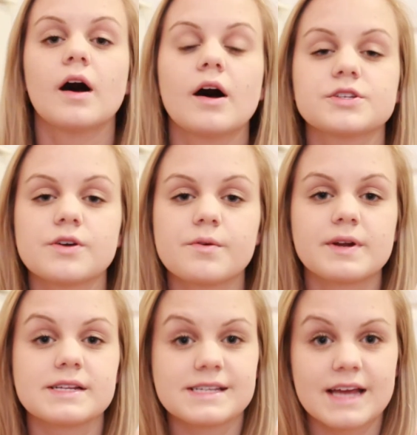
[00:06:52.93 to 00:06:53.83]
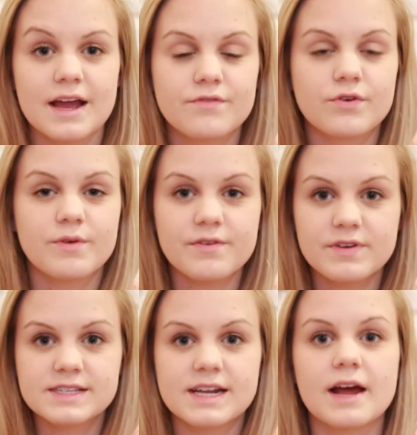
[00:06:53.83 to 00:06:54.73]
Also, I wanted to say for
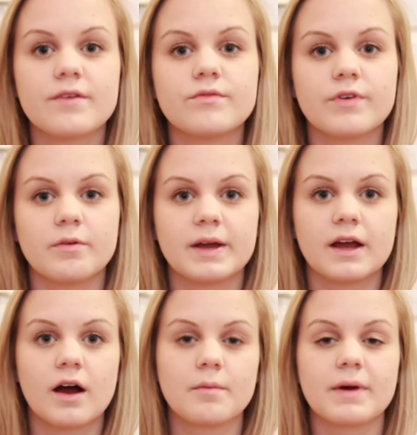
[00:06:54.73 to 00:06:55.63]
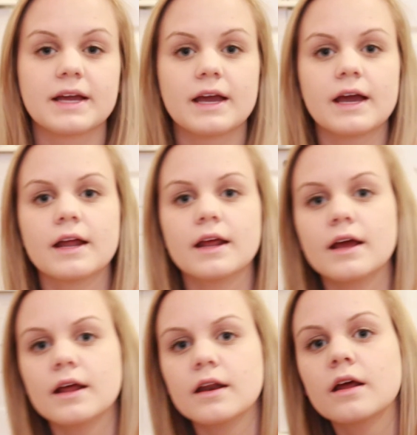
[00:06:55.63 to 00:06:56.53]
reference that I am filming on my
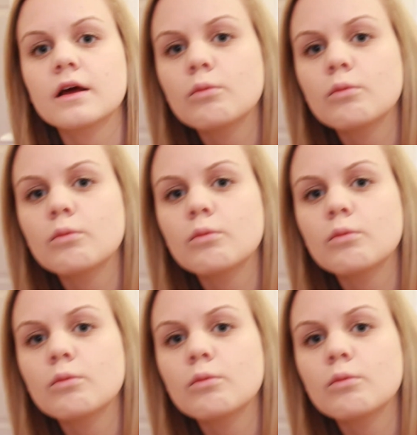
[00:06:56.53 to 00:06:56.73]
Canon